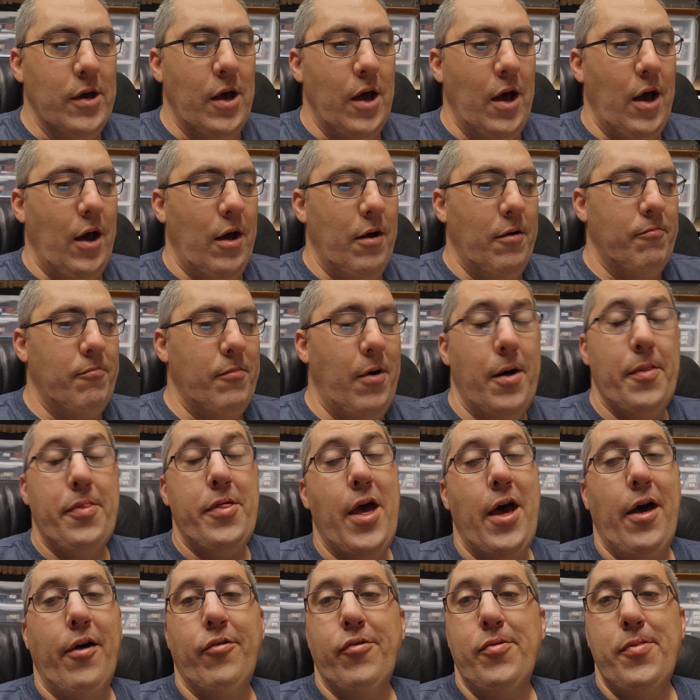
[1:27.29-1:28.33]
Uh,
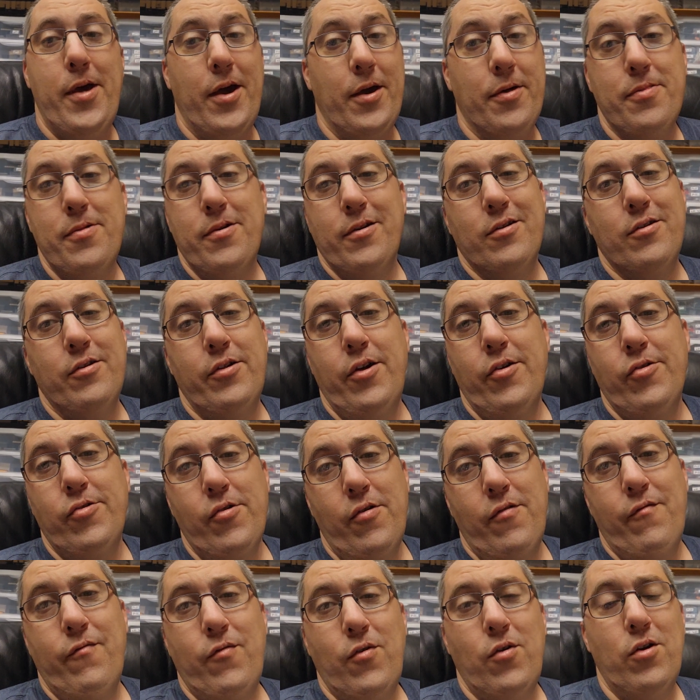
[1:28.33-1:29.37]
Montana's technically its
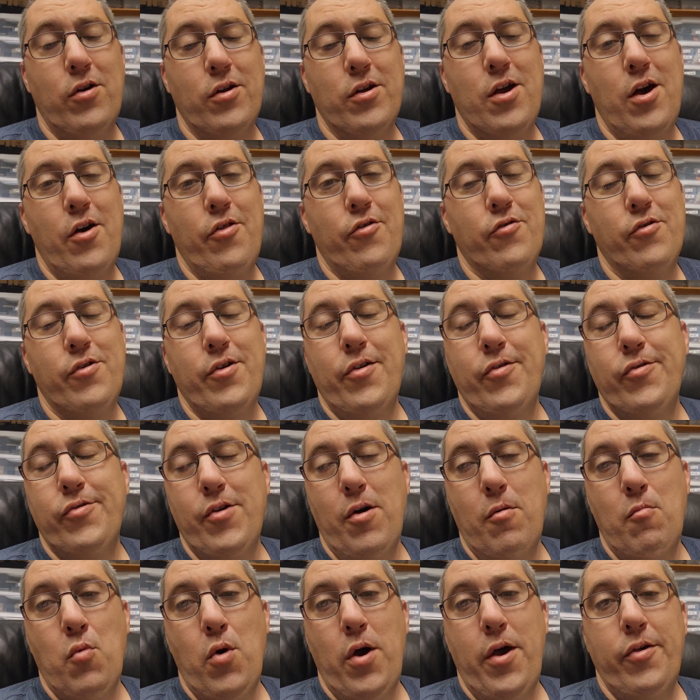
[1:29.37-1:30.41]
own foreign country in
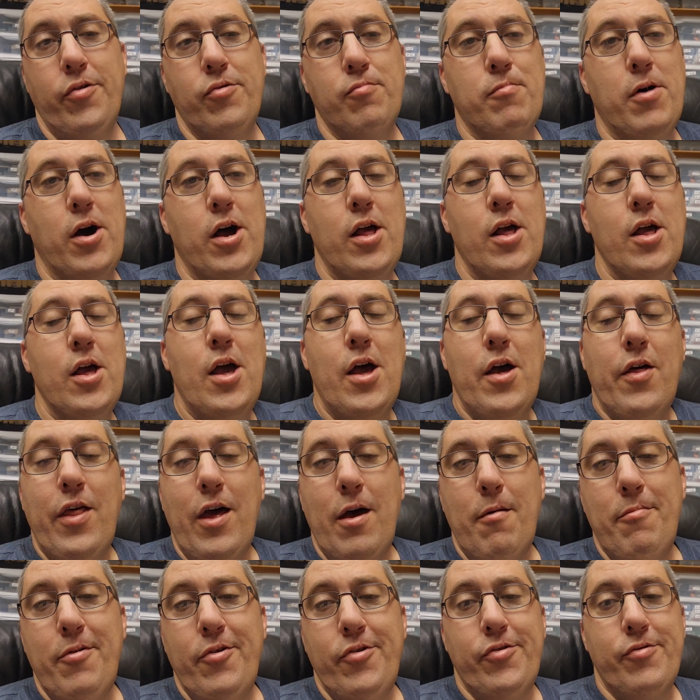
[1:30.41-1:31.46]
some ways, but
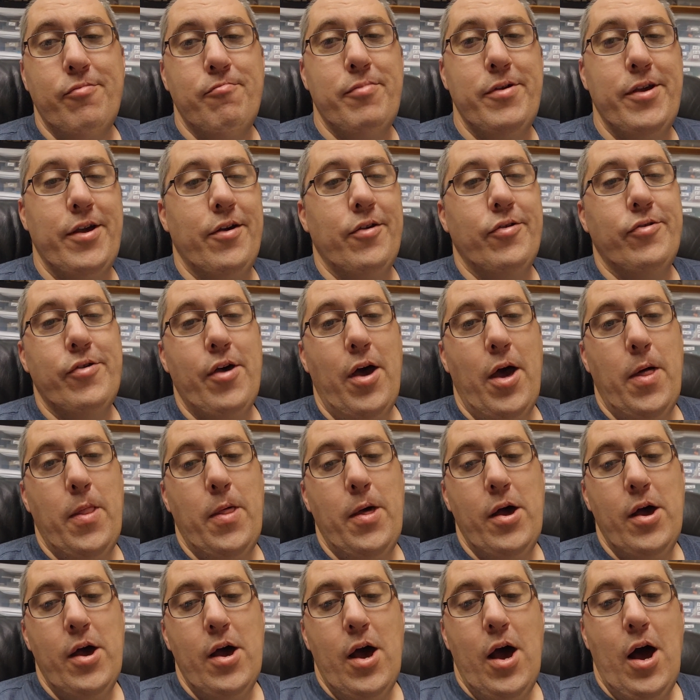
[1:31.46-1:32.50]
that be, being said,
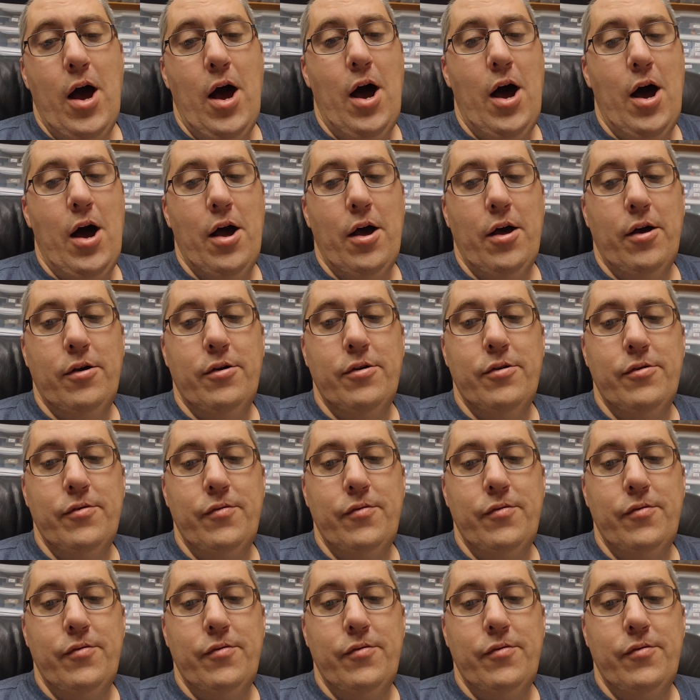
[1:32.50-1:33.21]
uh,